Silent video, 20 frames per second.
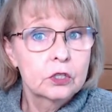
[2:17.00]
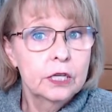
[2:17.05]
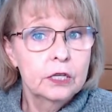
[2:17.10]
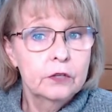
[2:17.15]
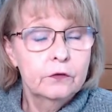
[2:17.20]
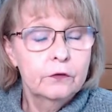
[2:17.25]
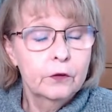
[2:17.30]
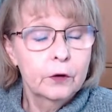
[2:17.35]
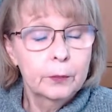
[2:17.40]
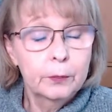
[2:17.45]

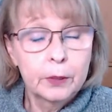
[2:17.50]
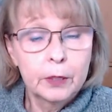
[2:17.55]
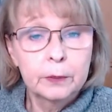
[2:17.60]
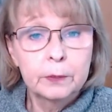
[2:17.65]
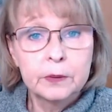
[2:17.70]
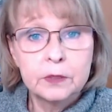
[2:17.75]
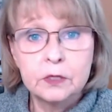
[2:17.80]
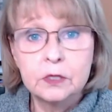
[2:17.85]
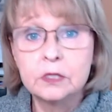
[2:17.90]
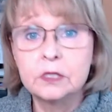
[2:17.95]
for
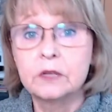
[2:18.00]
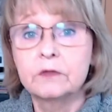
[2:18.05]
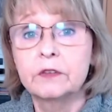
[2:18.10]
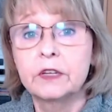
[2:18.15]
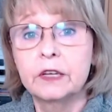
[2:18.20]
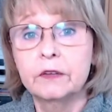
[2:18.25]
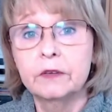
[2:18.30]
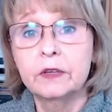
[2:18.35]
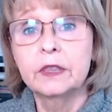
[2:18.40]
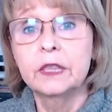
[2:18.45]
purposes of
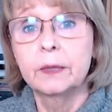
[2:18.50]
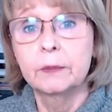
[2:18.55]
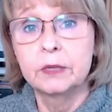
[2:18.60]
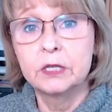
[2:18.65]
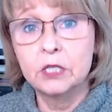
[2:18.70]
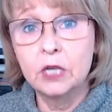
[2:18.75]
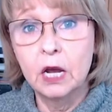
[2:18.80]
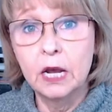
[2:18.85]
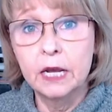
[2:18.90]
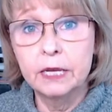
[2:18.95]
giving them a
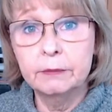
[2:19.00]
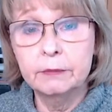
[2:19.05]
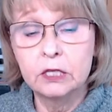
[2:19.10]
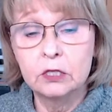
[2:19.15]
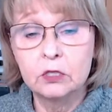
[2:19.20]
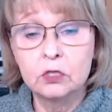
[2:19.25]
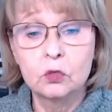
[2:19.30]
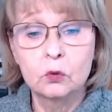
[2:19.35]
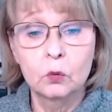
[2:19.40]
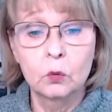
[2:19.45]
timing.
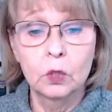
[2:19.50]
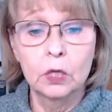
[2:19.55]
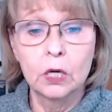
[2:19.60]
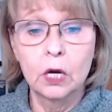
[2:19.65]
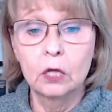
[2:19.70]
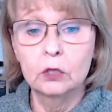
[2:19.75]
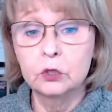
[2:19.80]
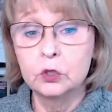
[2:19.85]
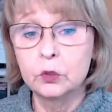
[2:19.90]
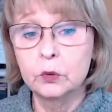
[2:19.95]
So what
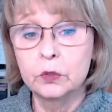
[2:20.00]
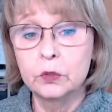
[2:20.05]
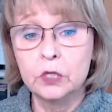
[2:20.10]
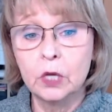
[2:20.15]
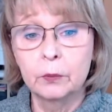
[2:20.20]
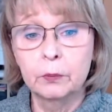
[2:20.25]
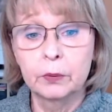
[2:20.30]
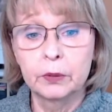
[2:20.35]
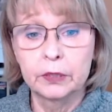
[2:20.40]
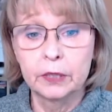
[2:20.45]
I'll do is I'll
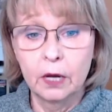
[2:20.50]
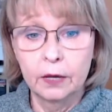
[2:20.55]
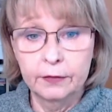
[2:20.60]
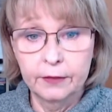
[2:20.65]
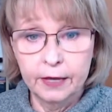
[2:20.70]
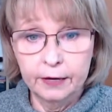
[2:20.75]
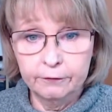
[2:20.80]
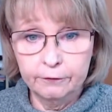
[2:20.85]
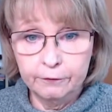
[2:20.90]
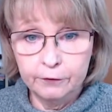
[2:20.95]
put on
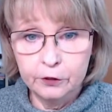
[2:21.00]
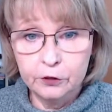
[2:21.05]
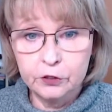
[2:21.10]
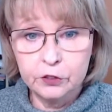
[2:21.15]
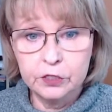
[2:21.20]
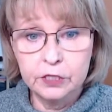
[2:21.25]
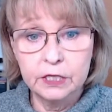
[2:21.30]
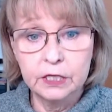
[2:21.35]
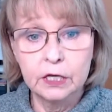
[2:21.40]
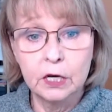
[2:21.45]
that first
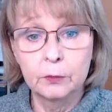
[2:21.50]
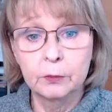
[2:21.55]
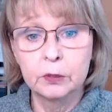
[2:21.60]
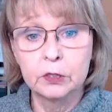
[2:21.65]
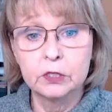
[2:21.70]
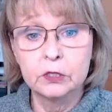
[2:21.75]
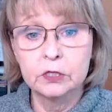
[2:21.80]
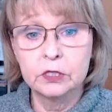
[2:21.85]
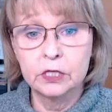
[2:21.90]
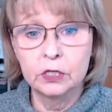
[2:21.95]
scene, I'll
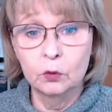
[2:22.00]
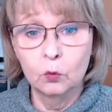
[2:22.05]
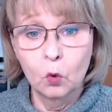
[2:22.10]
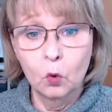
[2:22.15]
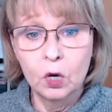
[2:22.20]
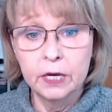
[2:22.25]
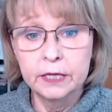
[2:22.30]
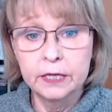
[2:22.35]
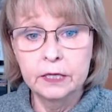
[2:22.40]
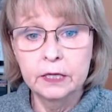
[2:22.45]
put scene
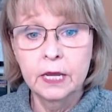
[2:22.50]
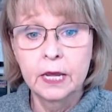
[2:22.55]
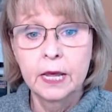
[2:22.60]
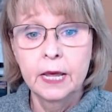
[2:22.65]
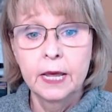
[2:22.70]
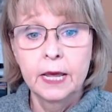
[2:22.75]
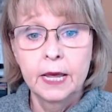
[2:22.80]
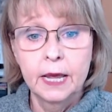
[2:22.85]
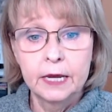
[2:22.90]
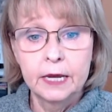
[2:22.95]
1,
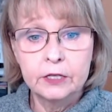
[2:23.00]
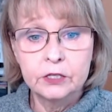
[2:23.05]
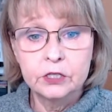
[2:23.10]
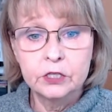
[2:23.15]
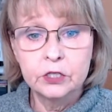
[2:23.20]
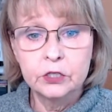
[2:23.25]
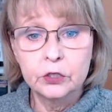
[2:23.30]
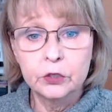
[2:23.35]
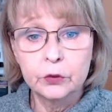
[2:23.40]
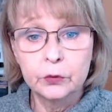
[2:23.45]

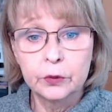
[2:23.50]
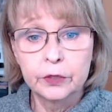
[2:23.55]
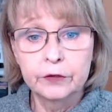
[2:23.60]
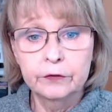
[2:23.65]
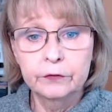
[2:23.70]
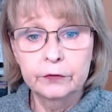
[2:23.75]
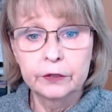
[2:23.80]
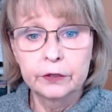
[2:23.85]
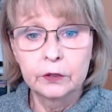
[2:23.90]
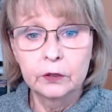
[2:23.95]
exterior
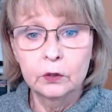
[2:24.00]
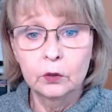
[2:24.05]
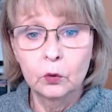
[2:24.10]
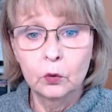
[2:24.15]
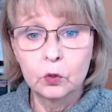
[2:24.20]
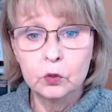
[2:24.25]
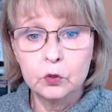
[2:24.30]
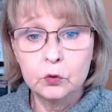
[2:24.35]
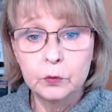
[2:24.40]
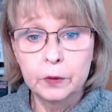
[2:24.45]
Greenville
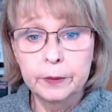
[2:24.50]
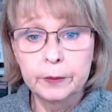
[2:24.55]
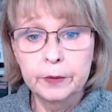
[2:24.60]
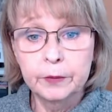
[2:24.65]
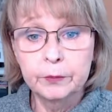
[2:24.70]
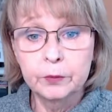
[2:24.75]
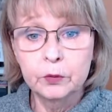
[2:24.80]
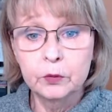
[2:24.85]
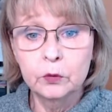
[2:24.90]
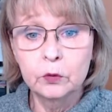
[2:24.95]
swimming
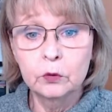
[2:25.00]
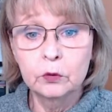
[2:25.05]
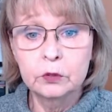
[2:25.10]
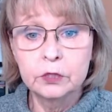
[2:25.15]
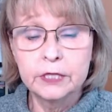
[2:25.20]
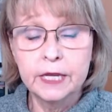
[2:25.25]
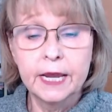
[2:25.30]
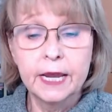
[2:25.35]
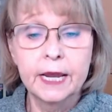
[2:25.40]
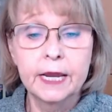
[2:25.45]
pool
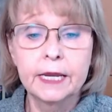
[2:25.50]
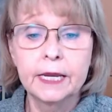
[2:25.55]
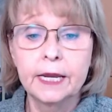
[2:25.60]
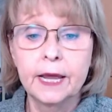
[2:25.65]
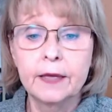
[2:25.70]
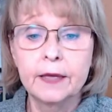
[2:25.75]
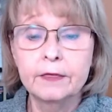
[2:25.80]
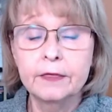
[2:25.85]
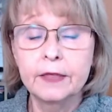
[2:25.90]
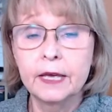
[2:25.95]
day,
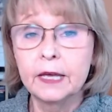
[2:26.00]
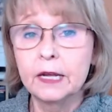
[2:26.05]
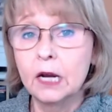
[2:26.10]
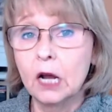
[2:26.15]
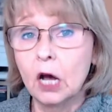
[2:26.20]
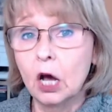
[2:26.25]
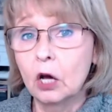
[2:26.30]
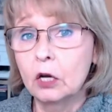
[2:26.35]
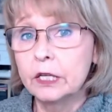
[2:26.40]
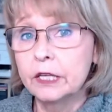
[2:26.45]
and then
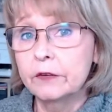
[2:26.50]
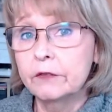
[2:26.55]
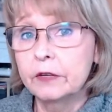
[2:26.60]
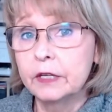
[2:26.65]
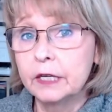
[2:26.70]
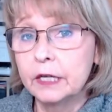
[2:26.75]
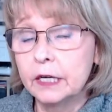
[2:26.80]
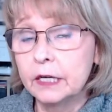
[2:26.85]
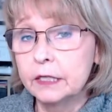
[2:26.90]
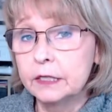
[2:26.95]
I'll give
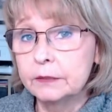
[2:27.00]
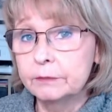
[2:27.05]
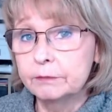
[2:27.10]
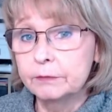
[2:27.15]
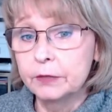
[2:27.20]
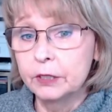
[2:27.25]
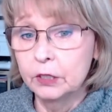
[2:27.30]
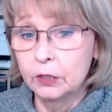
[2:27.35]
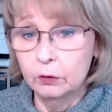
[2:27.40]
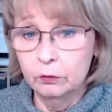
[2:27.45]
it
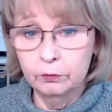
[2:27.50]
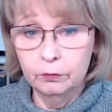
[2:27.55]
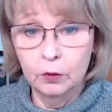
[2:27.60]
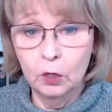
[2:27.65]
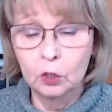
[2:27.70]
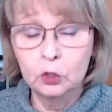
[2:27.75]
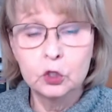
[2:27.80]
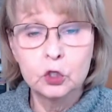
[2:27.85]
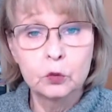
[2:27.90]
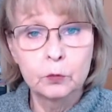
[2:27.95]

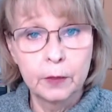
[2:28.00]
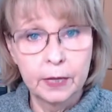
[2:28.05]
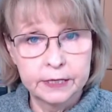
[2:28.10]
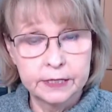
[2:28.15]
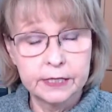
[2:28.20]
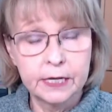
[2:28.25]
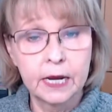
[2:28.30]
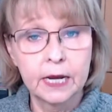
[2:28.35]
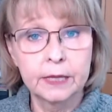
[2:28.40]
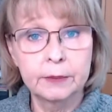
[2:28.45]
I'll do my
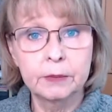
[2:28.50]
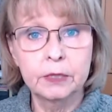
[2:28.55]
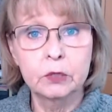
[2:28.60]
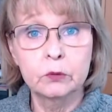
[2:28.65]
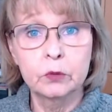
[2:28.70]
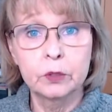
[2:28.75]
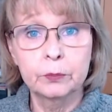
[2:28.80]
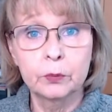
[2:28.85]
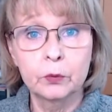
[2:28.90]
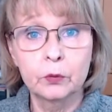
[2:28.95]
timing
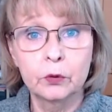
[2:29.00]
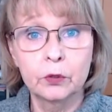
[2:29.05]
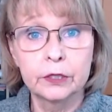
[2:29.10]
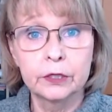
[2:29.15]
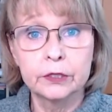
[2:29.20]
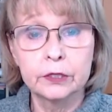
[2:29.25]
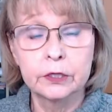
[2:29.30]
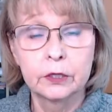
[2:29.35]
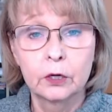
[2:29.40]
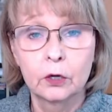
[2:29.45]

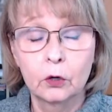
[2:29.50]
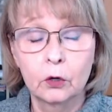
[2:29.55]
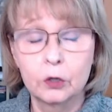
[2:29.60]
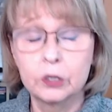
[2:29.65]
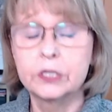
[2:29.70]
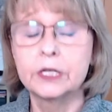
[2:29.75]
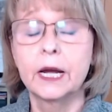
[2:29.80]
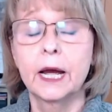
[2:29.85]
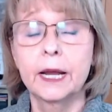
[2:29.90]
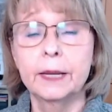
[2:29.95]
report or
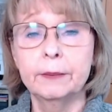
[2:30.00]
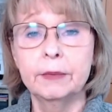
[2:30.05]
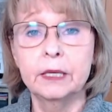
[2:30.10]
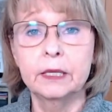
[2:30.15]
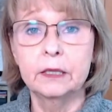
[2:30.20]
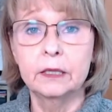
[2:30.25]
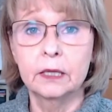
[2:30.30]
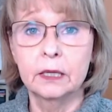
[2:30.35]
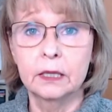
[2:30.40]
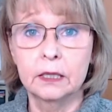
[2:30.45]

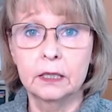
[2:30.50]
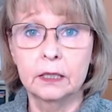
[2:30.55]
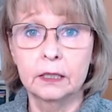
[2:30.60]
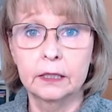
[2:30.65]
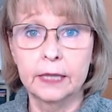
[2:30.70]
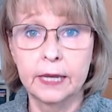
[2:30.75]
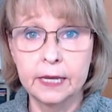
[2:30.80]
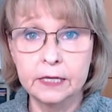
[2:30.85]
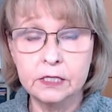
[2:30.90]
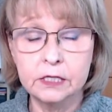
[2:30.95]
timing
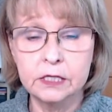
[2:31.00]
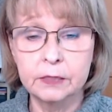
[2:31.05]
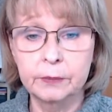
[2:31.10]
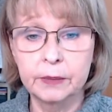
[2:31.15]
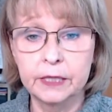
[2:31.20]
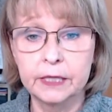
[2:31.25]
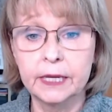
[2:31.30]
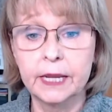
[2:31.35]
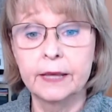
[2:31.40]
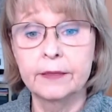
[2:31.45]

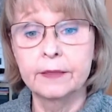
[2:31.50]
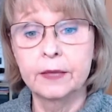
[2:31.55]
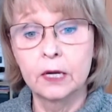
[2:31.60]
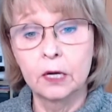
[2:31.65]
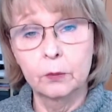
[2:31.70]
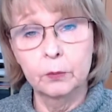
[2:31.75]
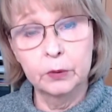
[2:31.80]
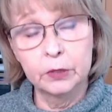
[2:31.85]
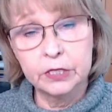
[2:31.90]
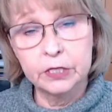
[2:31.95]
estimate, and then I'll
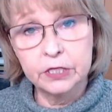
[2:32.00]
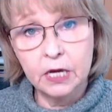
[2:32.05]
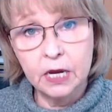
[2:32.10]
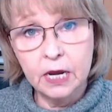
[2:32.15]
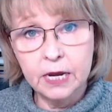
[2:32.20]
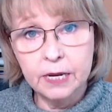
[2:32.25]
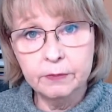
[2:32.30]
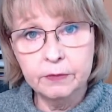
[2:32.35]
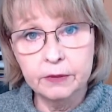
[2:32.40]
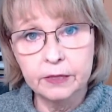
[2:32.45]
put a
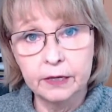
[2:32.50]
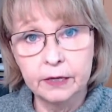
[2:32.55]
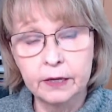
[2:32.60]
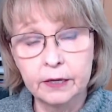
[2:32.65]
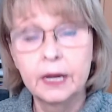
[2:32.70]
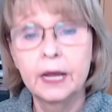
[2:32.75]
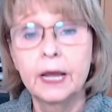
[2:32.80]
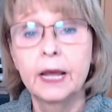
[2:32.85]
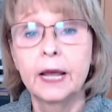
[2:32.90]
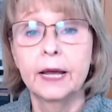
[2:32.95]
time there.
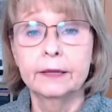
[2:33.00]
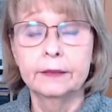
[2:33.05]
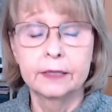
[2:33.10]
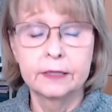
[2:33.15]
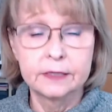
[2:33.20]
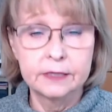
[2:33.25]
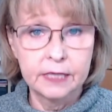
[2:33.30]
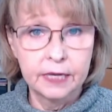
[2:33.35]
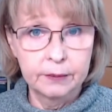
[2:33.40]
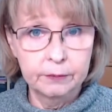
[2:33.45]
And the
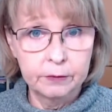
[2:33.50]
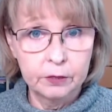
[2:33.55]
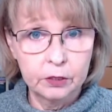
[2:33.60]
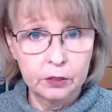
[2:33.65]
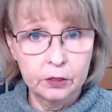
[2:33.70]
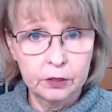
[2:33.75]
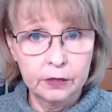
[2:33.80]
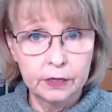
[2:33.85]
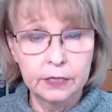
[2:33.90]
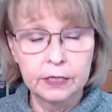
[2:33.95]
same
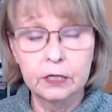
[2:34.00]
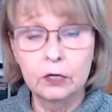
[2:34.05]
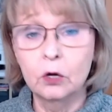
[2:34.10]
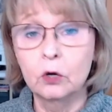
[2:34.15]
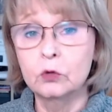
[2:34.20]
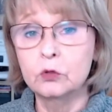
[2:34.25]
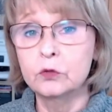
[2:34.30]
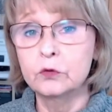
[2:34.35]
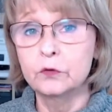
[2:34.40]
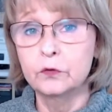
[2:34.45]
thing
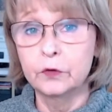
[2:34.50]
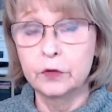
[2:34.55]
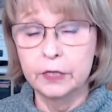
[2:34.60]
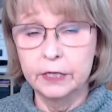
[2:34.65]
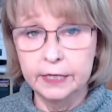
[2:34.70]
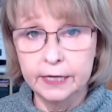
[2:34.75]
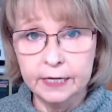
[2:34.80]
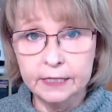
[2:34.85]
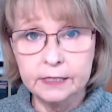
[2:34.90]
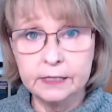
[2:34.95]
goes for the
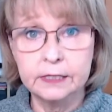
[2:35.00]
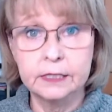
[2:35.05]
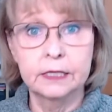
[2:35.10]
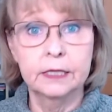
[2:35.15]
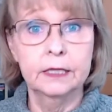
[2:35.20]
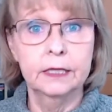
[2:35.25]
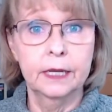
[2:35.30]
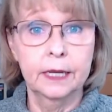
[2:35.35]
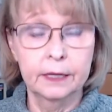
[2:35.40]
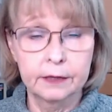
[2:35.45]
next
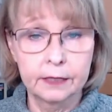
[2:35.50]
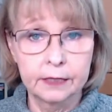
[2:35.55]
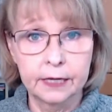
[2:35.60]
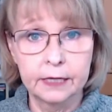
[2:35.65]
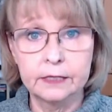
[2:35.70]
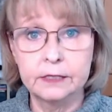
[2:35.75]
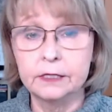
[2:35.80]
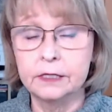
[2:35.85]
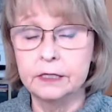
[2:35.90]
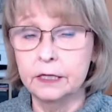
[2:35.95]
scene and the
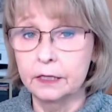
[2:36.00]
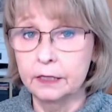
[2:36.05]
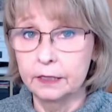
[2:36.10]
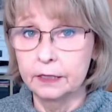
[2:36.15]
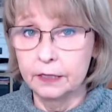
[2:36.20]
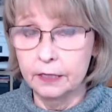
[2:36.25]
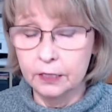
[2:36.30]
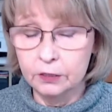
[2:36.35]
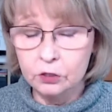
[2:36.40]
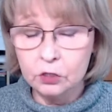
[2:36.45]
next
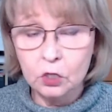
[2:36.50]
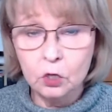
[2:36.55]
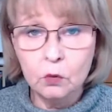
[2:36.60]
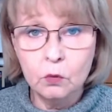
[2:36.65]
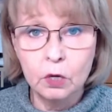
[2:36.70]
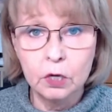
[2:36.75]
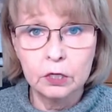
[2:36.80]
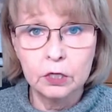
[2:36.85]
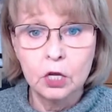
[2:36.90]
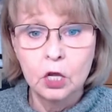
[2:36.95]
scene and so
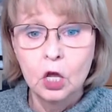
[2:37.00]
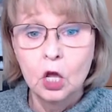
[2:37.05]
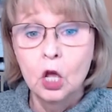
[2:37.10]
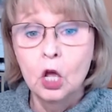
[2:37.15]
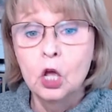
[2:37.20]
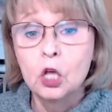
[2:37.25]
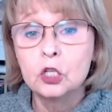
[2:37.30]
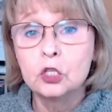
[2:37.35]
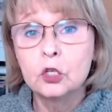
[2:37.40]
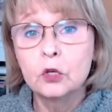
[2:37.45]
on.
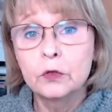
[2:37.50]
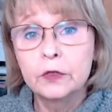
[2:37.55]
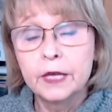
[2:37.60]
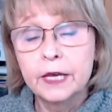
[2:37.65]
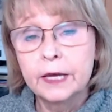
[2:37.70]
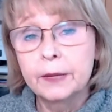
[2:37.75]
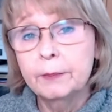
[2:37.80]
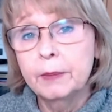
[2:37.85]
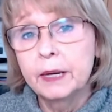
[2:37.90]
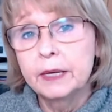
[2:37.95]
So
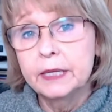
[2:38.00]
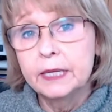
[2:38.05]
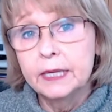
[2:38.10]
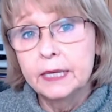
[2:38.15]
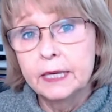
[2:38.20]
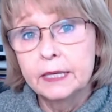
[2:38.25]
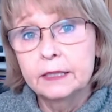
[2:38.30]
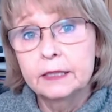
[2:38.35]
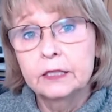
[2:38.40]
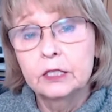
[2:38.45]
then by the
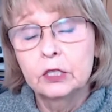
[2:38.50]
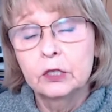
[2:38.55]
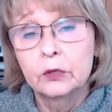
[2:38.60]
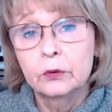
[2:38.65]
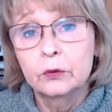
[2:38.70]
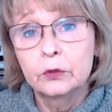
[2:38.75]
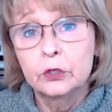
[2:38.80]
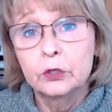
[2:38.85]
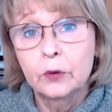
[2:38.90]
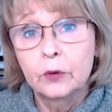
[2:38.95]
end,
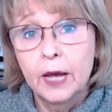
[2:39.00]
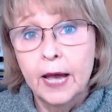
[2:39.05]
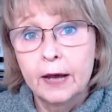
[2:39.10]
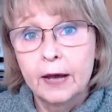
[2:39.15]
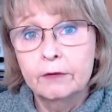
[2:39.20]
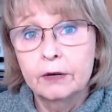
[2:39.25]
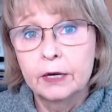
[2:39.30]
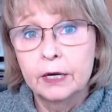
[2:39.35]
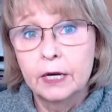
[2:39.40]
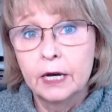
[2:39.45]
you
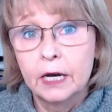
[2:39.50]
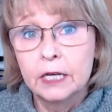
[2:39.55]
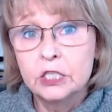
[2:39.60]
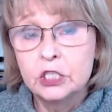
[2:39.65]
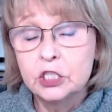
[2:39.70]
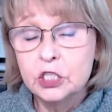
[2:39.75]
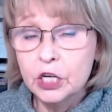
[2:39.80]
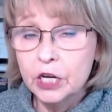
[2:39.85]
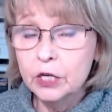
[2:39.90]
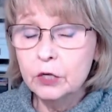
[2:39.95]
have a
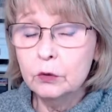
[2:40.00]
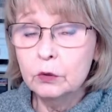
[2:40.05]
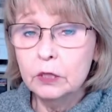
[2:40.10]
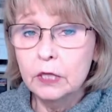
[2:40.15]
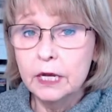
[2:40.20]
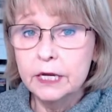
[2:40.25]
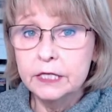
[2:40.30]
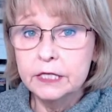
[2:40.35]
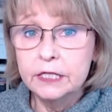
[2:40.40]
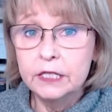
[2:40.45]
general
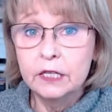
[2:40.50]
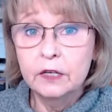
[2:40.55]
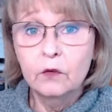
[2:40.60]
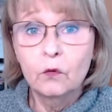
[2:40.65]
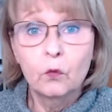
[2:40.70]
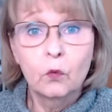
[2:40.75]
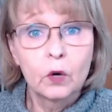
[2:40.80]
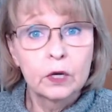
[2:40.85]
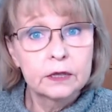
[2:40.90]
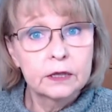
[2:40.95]
idea of
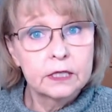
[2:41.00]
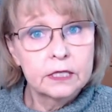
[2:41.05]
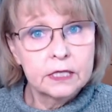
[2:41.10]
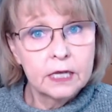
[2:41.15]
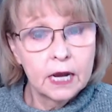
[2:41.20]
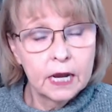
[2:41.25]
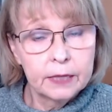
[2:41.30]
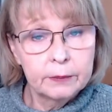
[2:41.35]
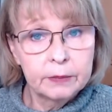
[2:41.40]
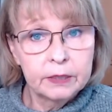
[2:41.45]
what the
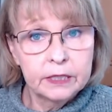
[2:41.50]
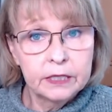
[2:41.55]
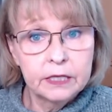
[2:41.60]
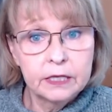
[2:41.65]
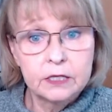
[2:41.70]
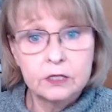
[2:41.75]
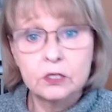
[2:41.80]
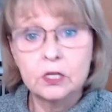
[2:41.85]
timing is